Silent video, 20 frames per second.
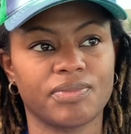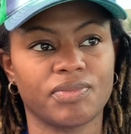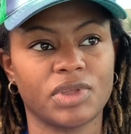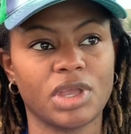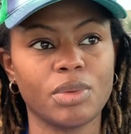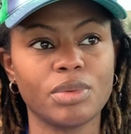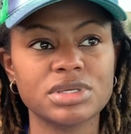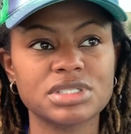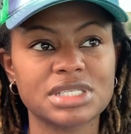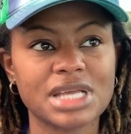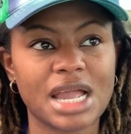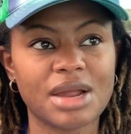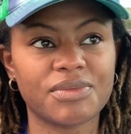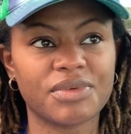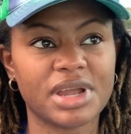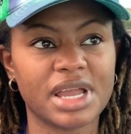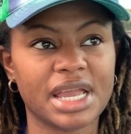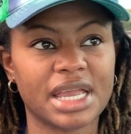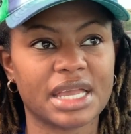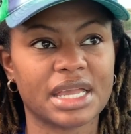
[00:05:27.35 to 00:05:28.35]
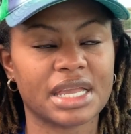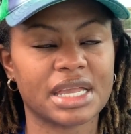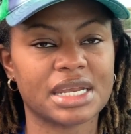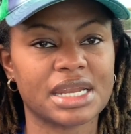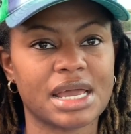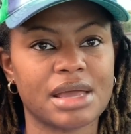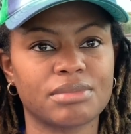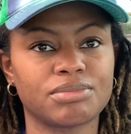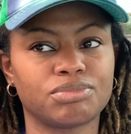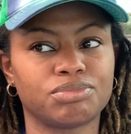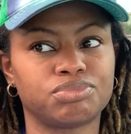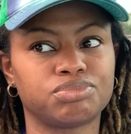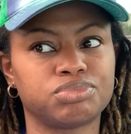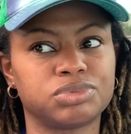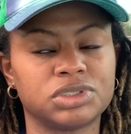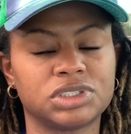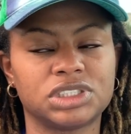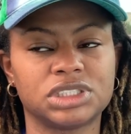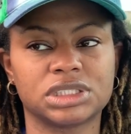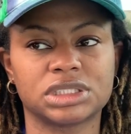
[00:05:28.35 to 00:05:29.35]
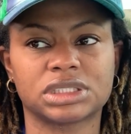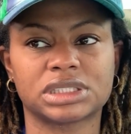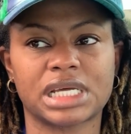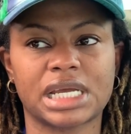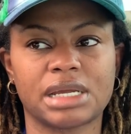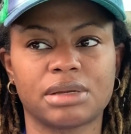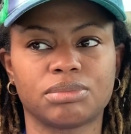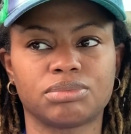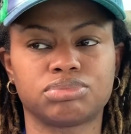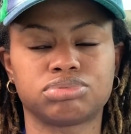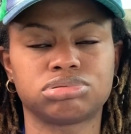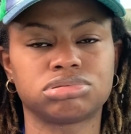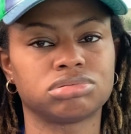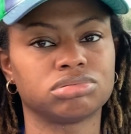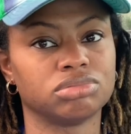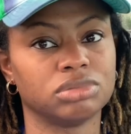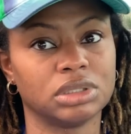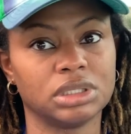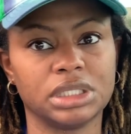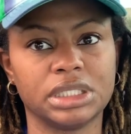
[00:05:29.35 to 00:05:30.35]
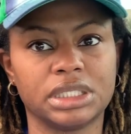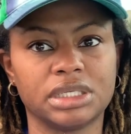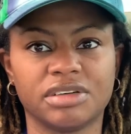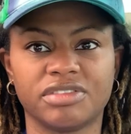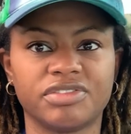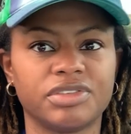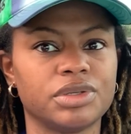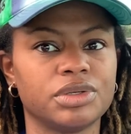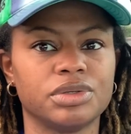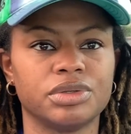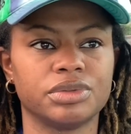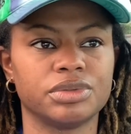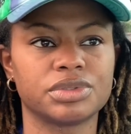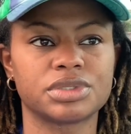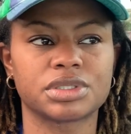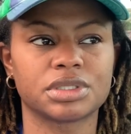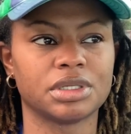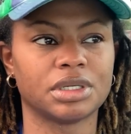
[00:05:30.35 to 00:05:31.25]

it was direct and I was just like really confused.